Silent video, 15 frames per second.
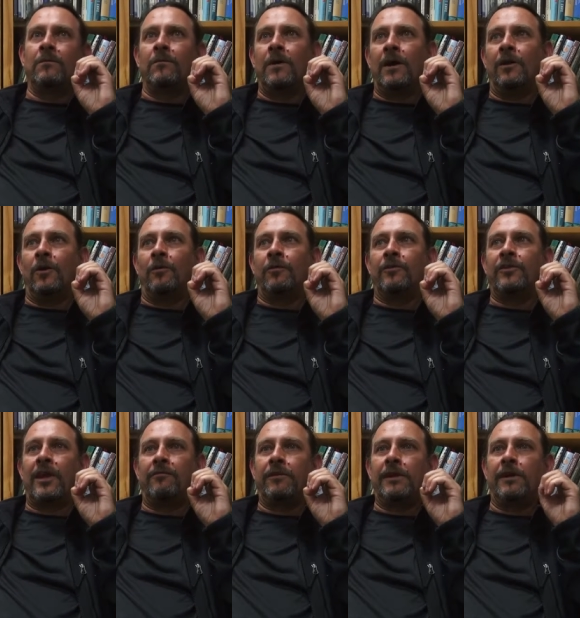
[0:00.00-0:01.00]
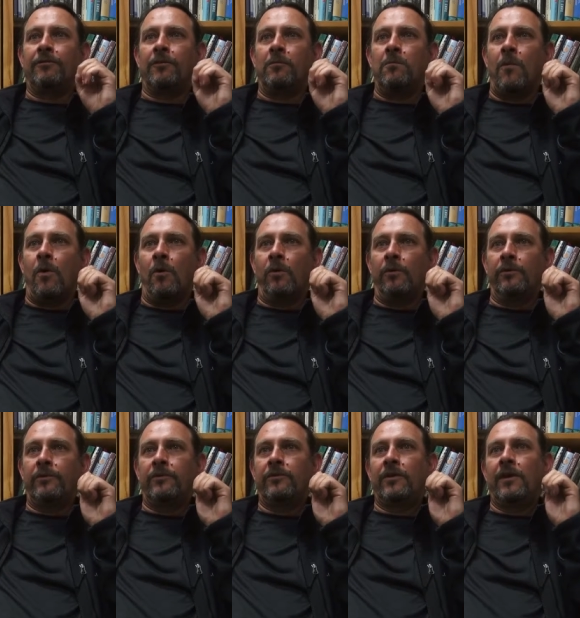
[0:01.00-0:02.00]
well over 70 different
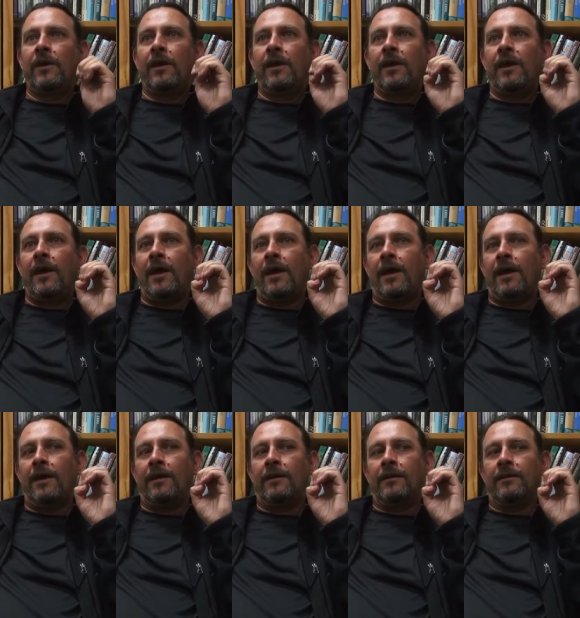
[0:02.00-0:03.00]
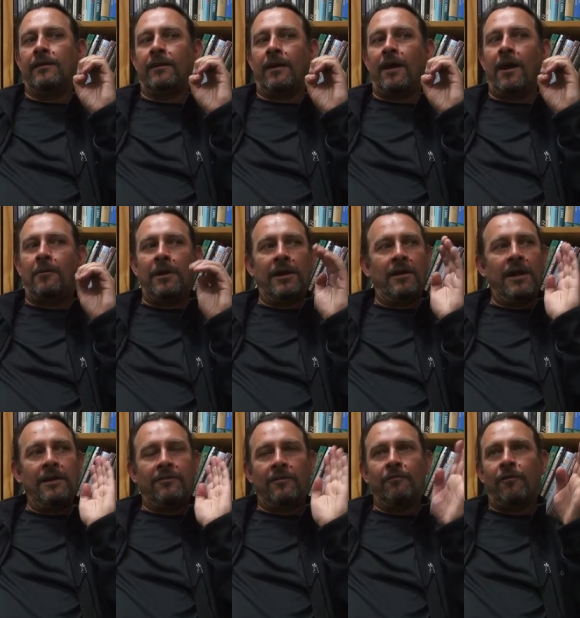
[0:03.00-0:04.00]
molds, yeah. and yeah, I mean
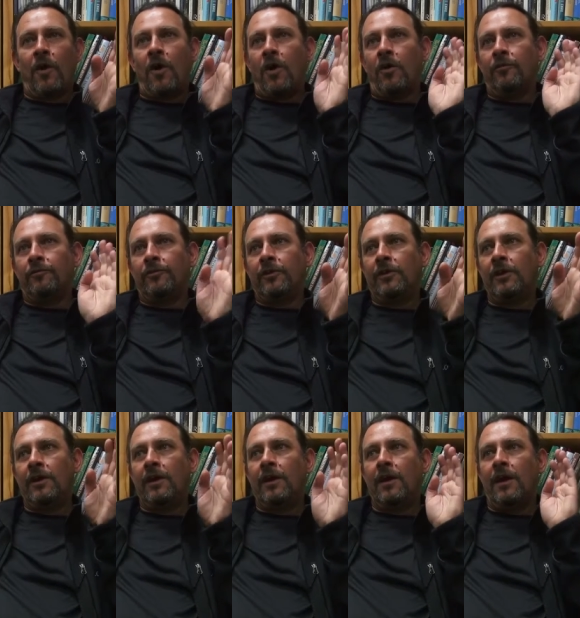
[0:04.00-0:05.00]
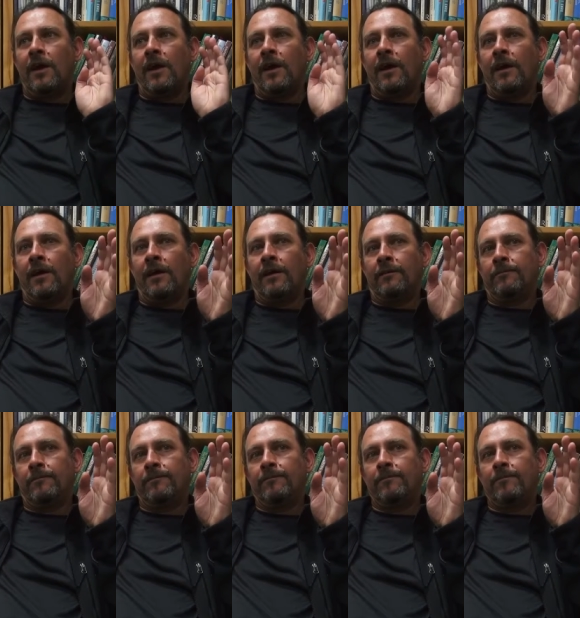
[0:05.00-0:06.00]
it's evolved. Uh,
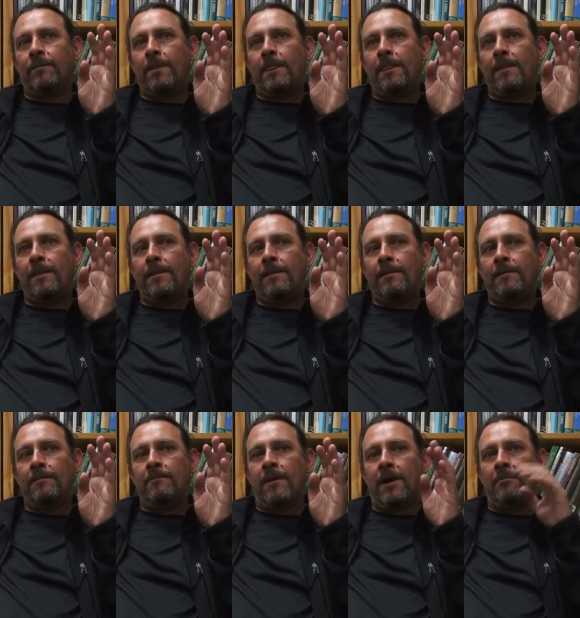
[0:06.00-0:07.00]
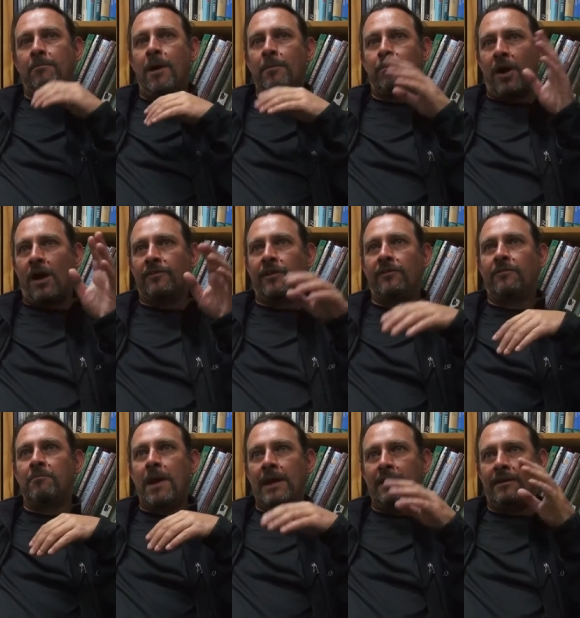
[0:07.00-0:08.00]
my my process
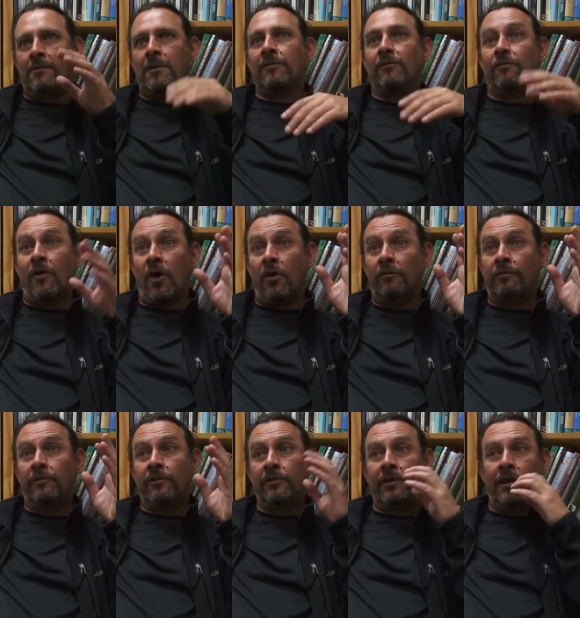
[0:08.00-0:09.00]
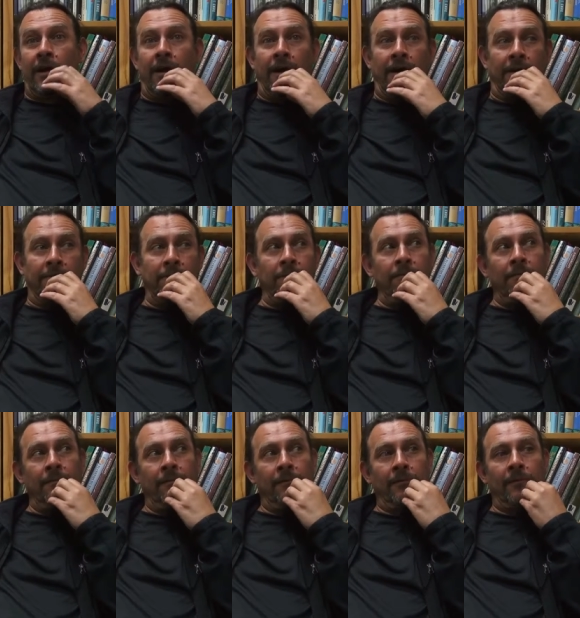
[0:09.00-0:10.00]
of making them has evolved uh,
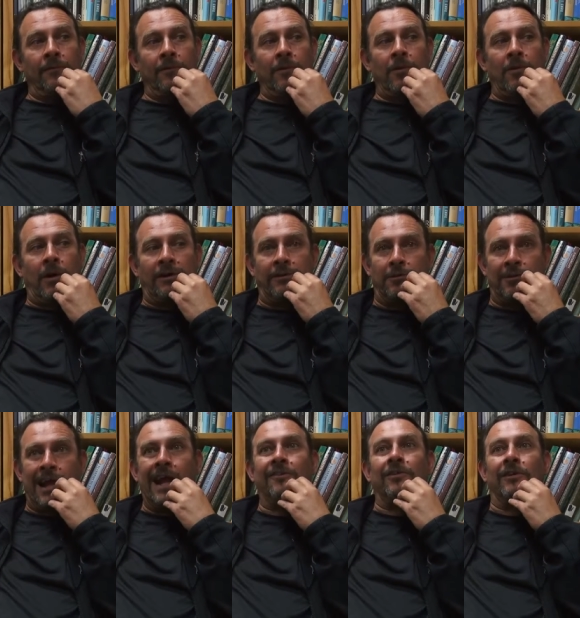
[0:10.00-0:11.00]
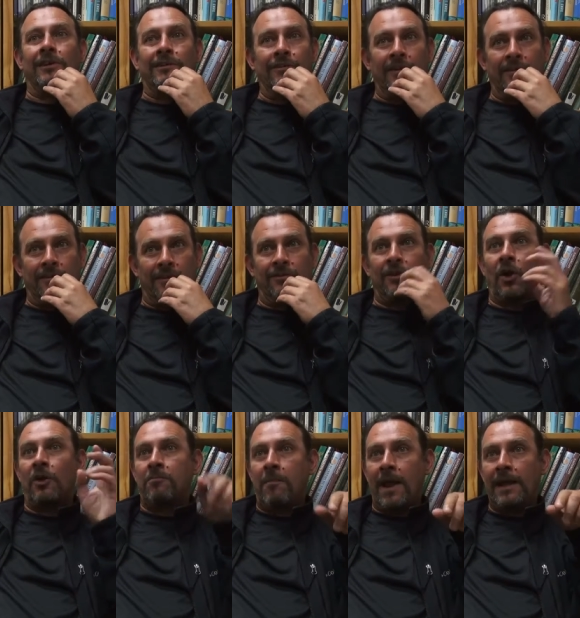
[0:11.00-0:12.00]
quite substantially since I
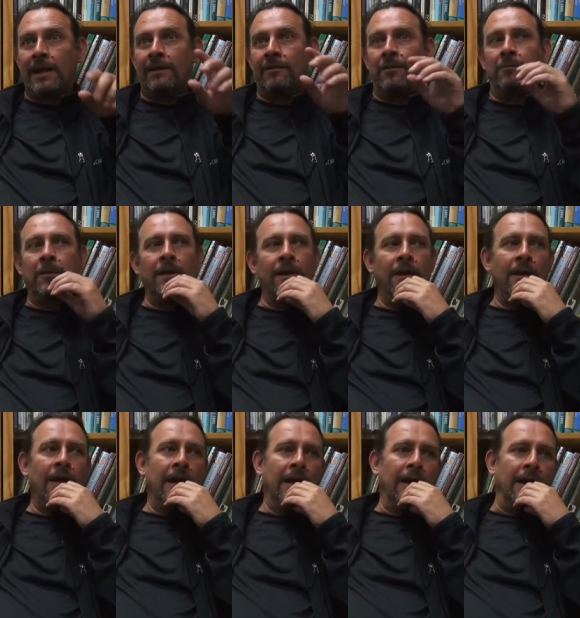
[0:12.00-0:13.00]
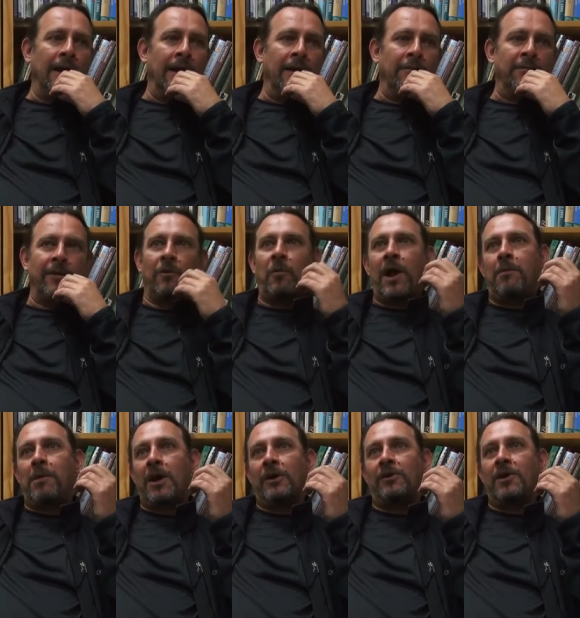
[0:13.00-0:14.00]
started making them. Um, they're way
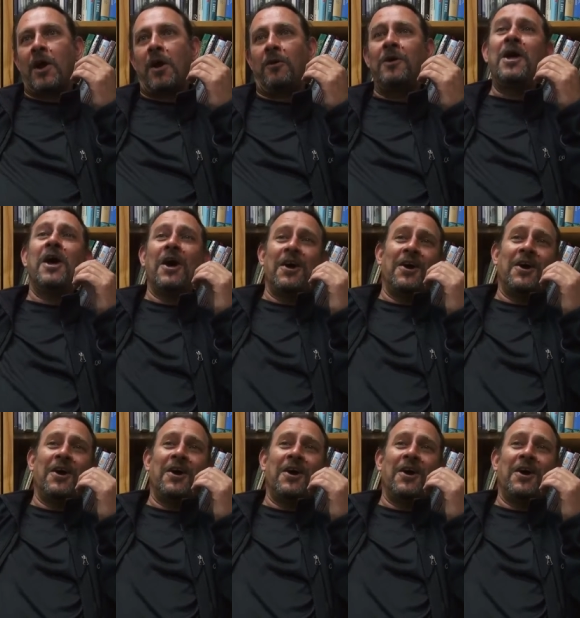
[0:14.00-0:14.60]
better now,